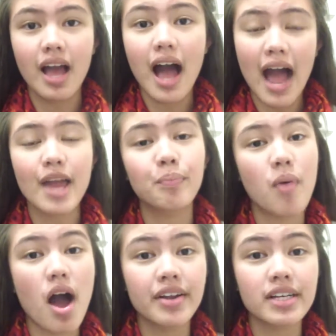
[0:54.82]
high-end
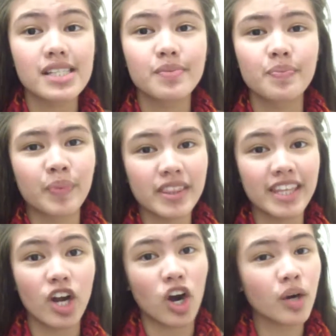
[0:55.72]
products, but
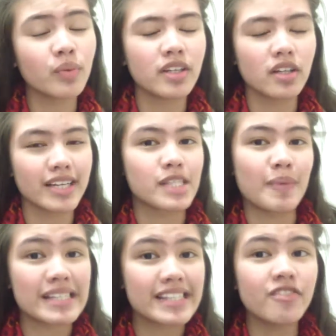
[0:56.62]
they are a little
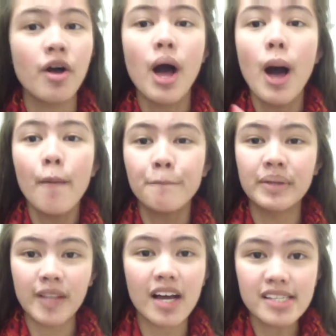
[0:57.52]
expensive.
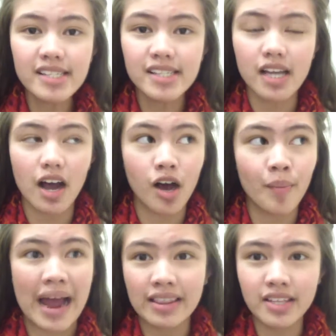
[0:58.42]
Plus,
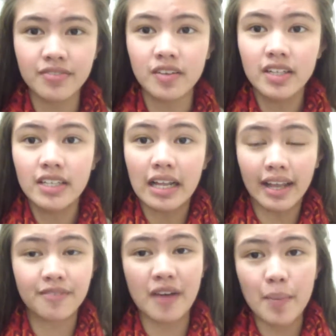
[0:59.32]
um, I live
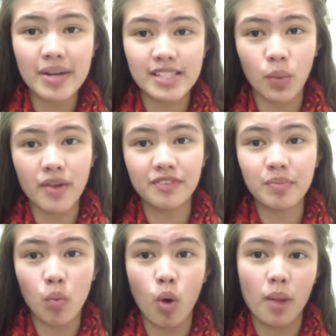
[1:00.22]
like five minutes away
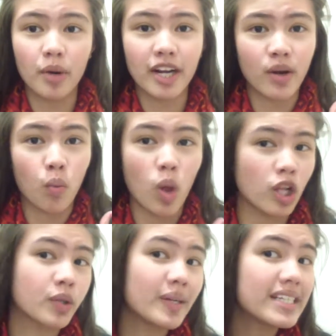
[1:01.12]
from a Walmart and a
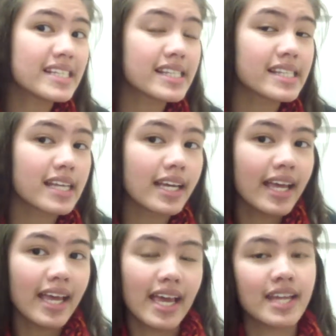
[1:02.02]
Walgreens,
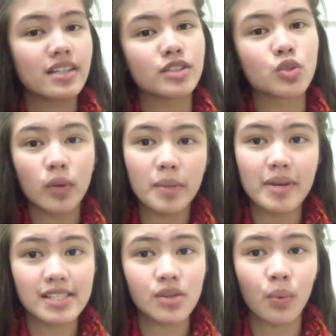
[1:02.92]
and uh, 20
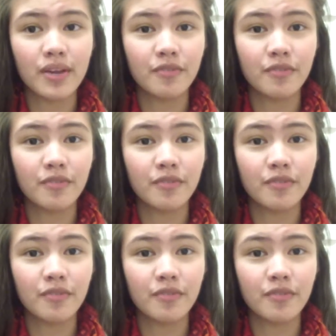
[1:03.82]
minutes away